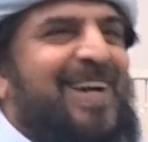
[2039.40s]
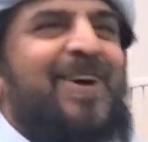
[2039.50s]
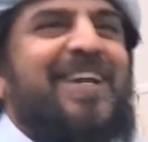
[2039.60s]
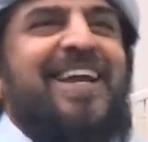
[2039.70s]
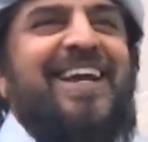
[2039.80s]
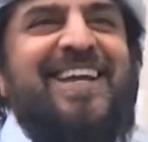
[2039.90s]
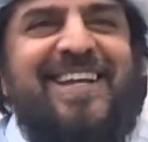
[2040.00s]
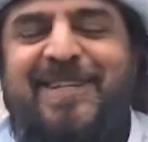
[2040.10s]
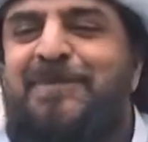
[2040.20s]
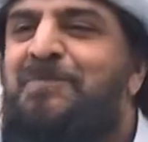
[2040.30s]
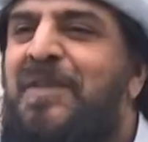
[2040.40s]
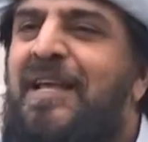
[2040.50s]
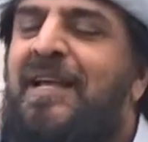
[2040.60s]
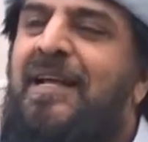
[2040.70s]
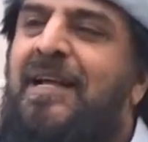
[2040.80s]
Okay.
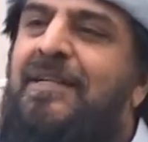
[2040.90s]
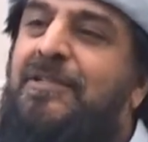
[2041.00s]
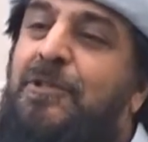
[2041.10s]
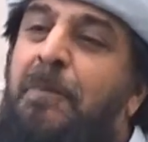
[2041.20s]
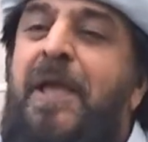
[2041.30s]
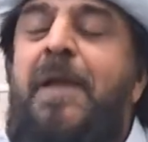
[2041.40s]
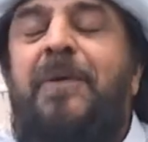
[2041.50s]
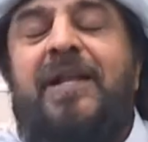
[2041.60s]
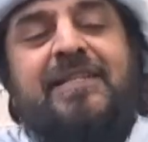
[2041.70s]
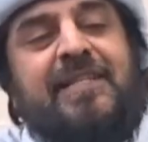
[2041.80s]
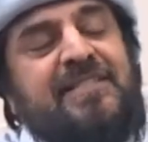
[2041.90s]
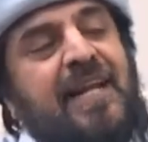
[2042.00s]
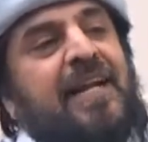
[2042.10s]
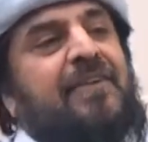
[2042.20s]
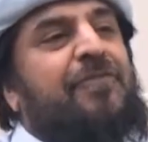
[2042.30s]
So the people in the
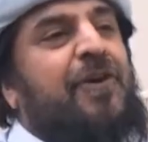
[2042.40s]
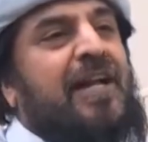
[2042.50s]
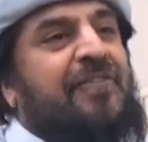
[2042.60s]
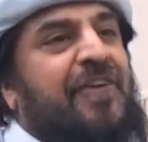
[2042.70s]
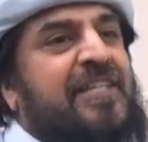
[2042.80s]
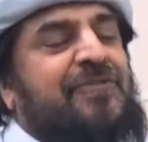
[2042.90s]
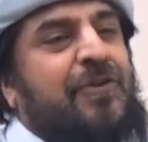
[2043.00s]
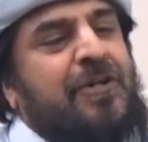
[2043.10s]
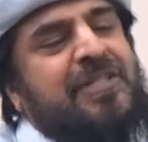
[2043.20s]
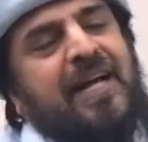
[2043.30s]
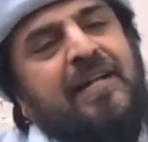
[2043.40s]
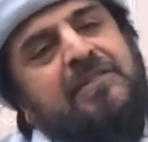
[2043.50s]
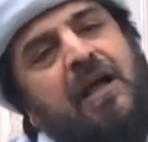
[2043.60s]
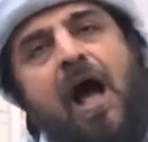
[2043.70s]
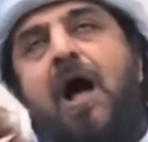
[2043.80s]
second floor and first floor, they
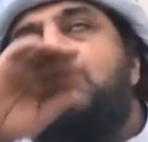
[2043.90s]
are